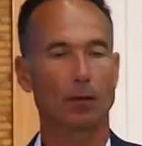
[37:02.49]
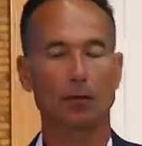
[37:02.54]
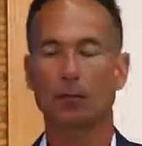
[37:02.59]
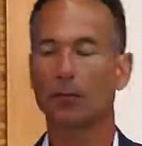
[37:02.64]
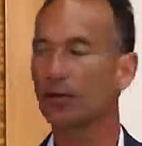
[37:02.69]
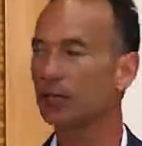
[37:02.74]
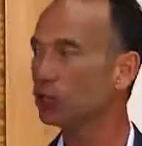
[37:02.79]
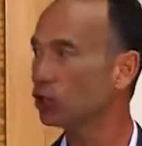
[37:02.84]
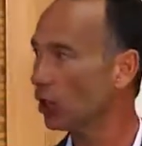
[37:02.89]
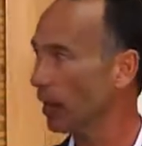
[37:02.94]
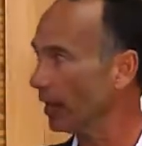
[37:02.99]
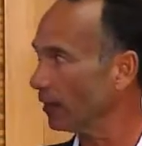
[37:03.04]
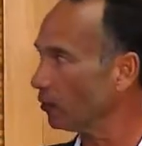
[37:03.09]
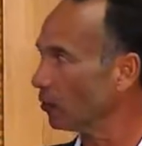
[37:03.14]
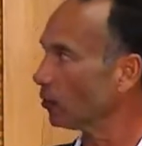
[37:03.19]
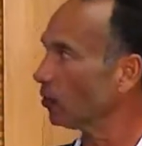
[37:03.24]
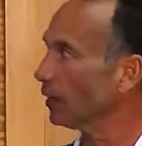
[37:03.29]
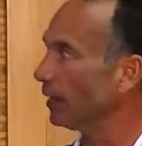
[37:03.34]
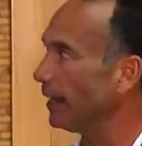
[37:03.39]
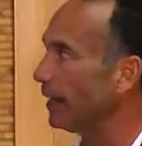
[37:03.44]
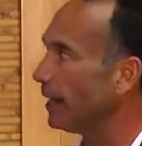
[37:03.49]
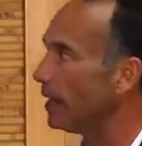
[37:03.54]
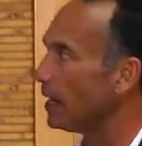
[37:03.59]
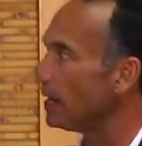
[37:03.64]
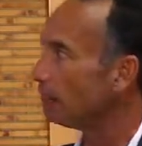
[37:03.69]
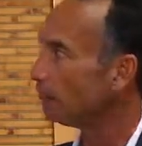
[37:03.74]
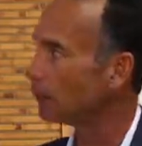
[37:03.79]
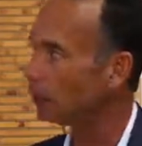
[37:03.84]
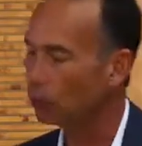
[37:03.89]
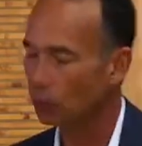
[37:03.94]
But generally,
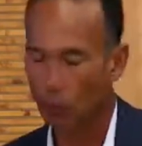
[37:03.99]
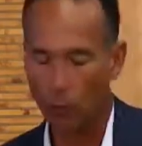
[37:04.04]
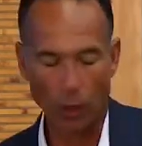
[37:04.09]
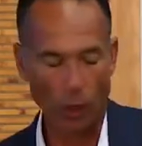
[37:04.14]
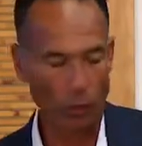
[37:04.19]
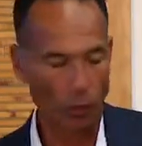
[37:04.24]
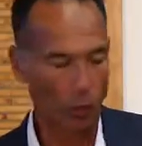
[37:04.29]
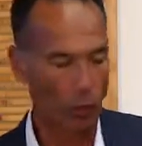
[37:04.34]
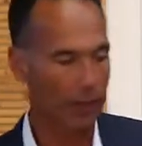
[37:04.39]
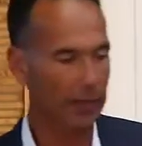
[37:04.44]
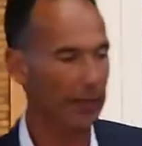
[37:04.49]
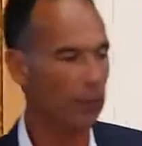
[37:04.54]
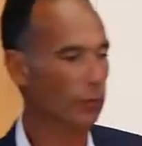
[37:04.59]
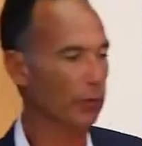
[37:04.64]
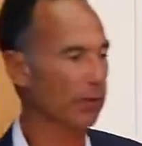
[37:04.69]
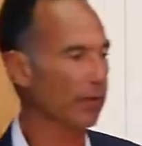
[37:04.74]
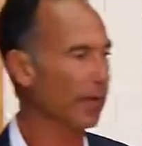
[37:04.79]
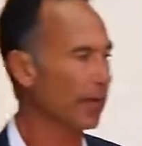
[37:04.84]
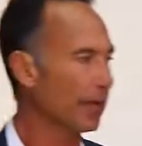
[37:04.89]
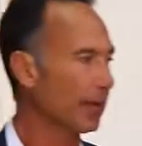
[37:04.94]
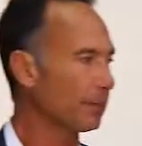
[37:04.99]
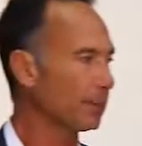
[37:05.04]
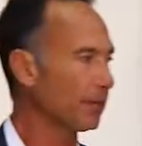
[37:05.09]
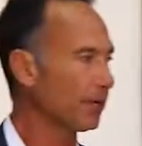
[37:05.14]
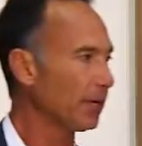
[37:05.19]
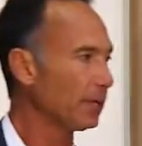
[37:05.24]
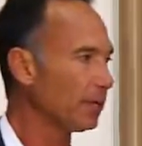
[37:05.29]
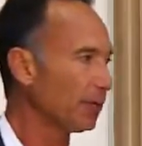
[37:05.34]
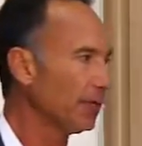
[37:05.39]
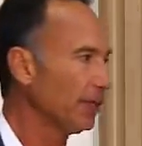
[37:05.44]
if you are working with a
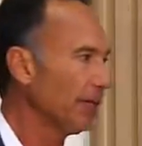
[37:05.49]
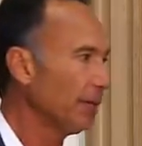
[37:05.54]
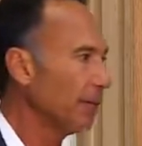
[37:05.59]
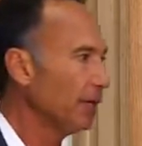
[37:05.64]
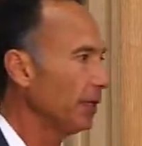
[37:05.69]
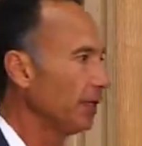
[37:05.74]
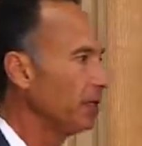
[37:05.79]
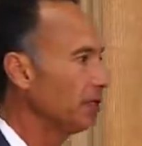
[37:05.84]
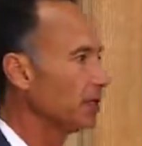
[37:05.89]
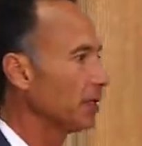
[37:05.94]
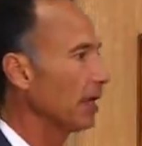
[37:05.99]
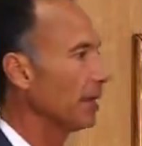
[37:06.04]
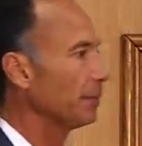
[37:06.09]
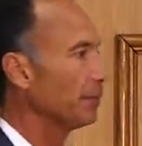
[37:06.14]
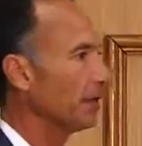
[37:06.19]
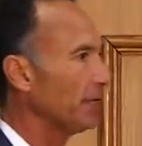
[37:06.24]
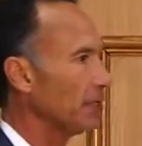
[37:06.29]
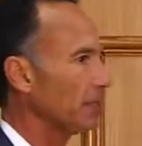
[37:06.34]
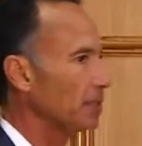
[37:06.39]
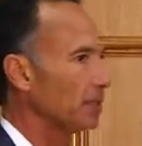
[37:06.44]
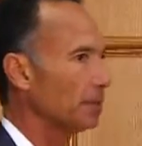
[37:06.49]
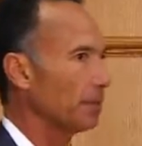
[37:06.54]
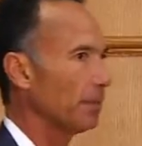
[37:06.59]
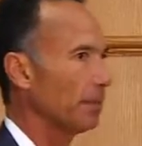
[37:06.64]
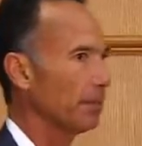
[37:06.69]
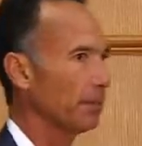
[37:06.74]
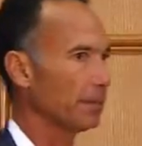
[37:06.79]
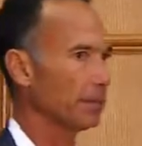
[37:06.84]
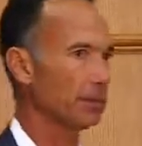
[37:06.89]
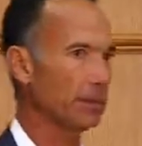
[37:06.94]
company, believe me, these companies,
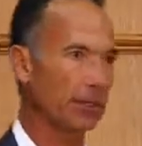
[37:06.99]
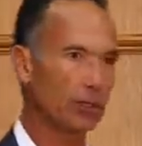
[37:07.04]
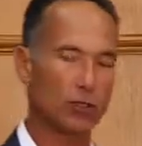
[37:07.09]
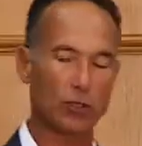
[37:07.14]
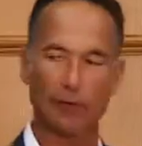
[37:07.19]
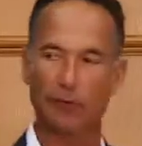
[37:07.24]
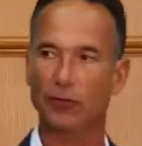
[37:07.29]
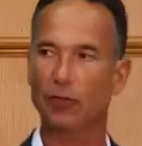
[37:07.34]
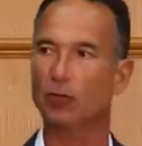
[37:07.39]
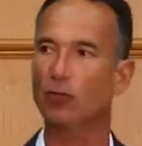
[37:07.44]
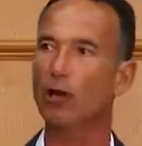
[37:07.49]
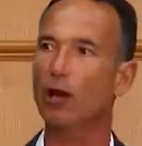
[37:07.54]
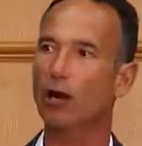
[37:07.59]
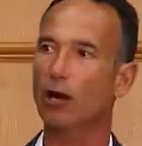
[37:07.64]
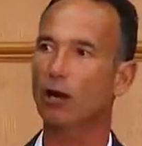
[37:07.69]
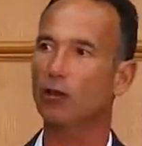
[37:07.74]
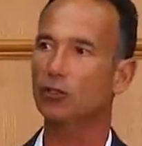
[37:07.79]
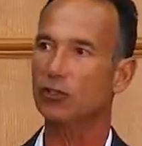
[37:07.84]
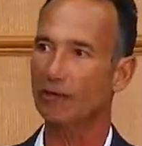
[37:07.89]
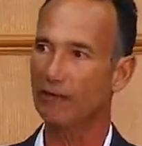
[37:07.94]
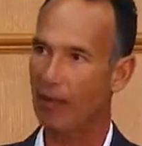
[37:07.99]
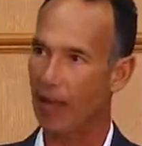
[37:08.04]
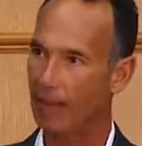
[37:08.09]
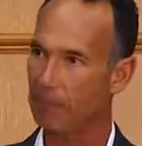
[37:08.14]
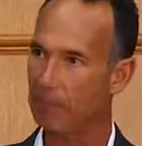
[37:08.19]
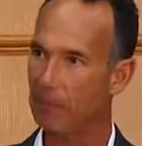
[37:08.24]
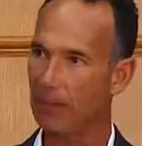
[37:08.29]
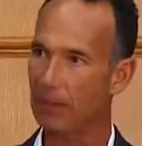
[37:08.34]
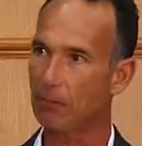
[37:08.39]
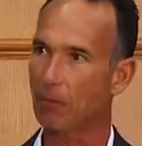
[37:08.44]
especially if they're large, they've
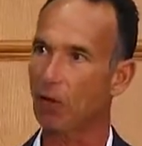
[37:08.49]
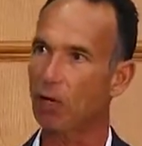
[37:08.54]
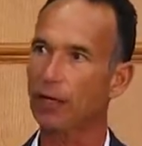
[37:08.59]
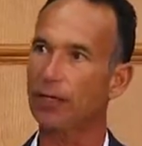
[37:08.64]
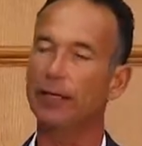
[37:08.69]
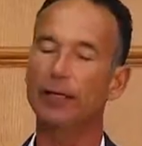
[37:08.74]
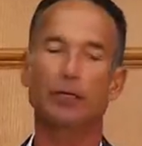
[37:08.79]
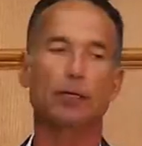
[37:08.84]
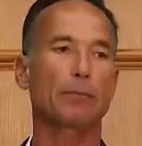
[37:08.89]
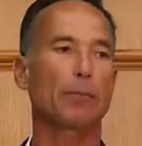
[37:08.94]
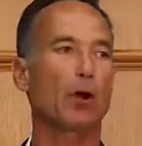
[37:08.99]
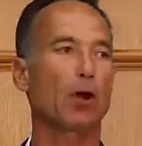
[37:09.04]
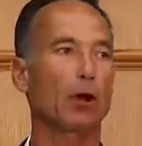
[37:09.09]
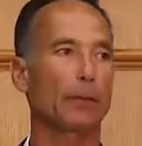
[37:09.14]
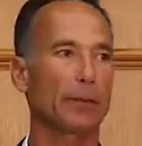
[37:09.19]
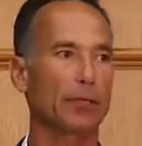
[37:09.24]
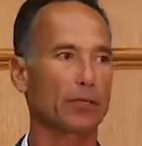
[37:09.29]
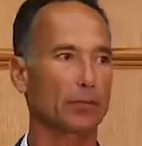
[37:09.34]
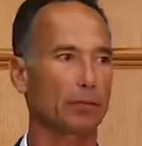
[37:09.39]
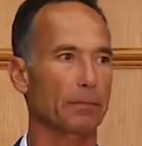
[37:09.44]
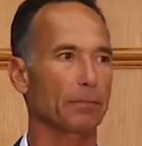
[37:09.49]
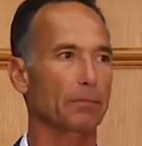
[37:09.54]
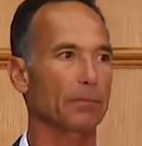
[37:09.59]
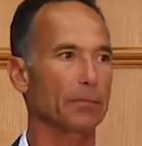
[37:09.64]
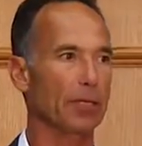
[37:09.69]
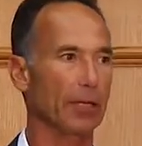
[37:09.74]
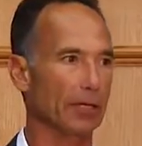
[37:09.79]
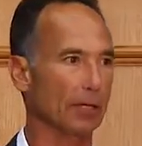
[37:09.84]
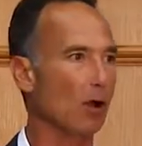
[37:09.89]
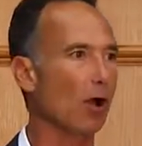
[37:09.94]
got big marketing departments,
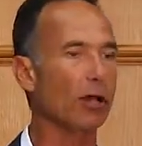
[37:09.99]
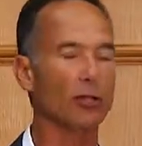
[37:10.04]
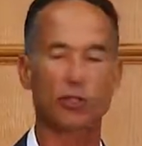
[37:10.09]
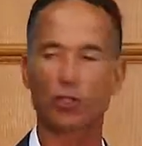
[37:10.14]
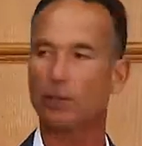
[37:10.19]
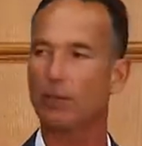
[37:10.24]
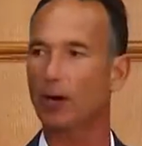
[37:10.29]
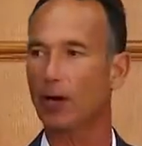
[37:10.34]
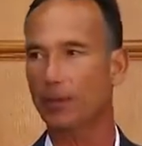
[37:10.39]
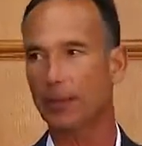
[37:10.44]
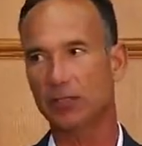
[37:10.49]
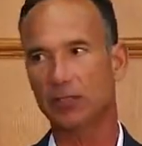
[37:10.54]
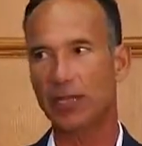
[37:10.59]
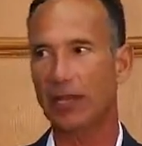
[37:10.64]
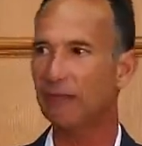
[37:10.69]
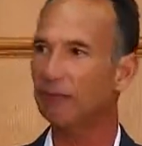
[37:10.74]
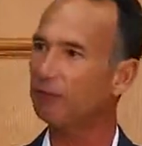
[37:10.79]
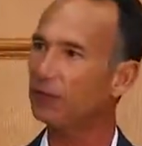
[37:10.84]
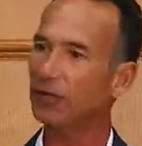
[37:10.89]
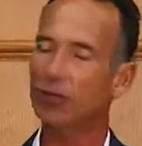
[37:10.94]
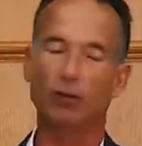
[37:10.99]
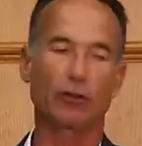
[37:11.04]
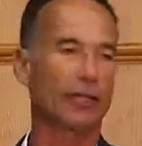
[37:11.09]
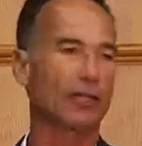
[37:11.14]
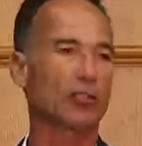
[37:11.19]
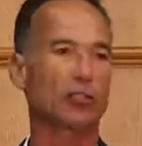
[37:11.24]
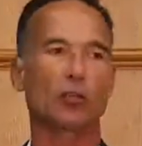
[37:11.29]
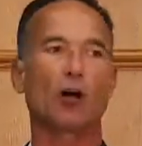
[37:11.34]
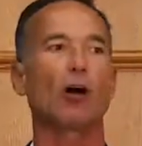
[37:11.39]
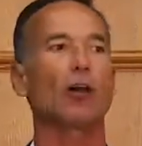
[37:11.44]
technology departments, they figure
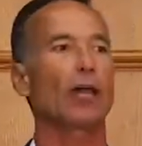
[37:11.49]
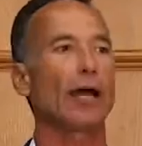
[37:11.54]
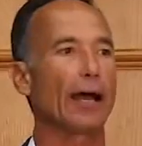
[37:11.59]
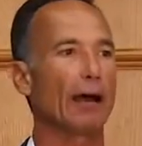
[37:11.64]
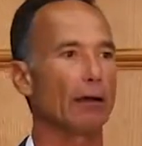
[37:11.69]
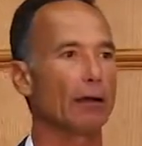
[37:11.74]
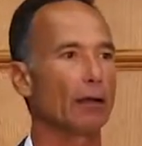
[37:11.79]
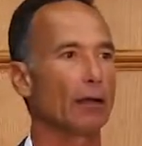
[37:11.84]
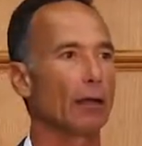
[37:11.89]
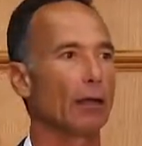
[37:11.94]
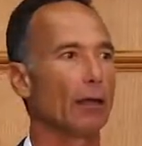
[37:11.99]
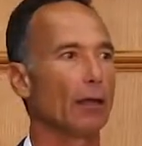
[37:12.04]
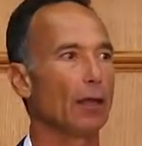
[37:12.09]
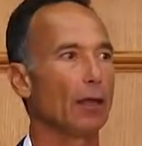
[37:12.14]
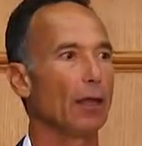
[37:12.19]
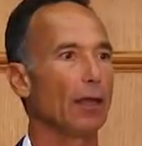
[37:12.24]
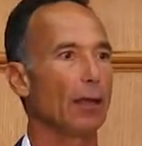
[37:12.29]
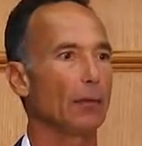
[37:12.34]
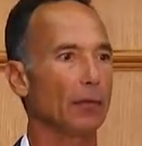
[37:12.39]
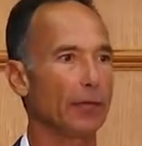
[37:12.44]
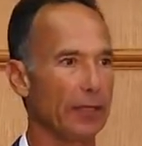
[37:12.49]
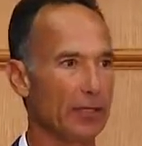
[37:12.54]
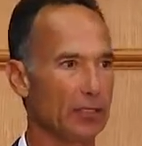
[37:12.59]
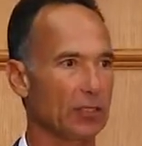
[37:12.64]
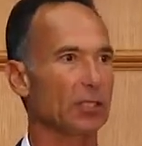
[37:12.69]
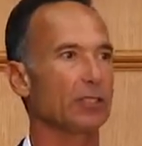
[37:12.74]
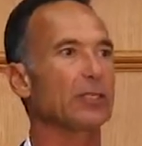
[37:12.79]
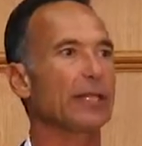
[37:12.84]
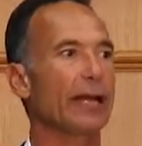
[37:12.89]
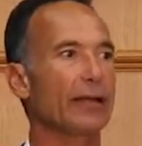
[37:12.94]
this all out. And when they
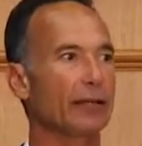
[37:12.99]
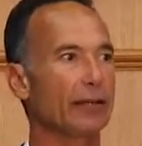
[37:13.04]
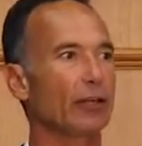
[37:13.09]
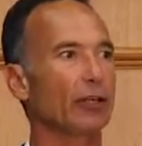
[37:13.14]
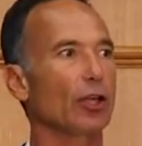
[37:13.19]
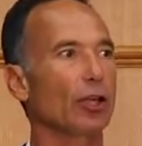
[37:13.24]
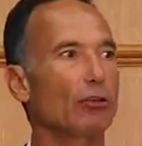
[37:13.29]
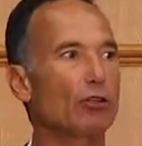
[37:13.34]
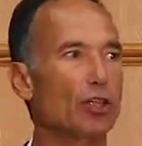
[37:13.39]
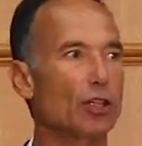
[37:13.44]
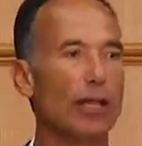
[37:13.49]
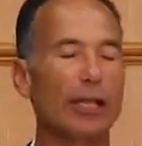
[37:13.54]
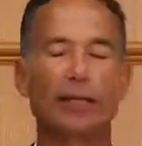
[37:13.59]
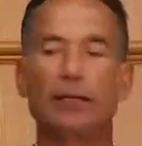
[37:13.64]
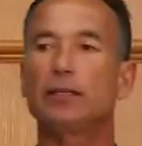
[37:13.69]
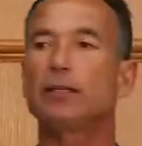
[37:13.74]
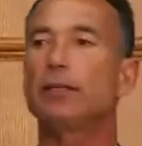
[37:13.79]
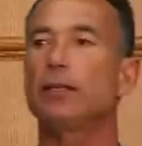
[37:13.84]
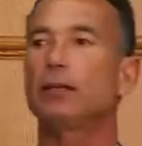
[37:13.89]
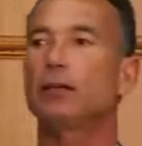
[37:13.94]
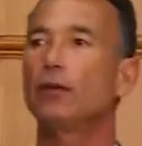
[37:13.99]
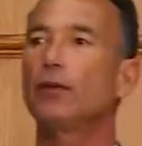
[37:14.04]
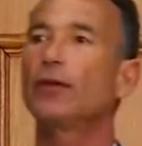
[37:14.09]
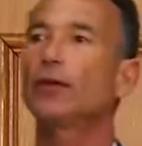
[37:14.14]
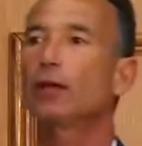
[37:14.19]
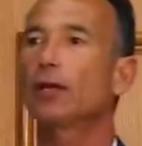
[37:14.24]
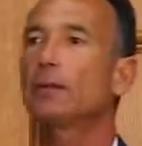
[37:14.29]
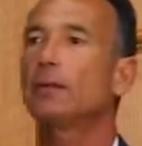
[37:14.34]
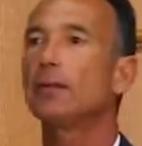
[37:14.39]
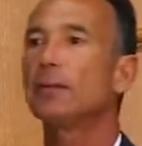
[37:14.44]
sit down and negotiate a deal,
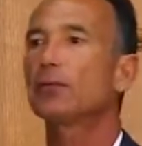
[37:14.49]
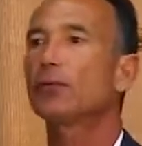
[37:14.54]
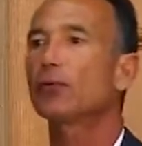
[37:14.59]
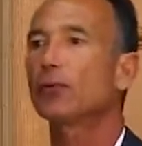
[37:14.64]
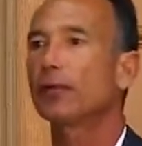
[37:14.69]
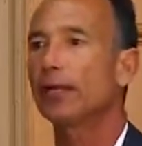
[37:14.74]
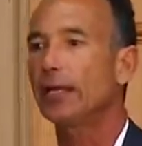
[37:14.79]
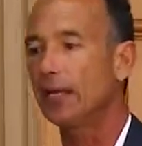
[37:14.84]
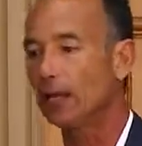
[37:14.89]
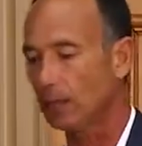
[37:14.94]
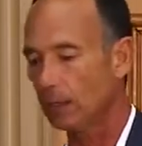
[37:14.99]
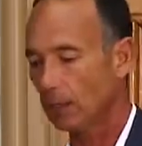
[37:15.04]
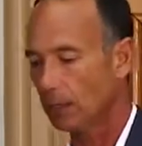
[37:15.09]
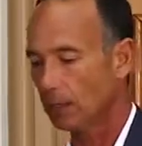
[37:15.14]
they're going to be pretty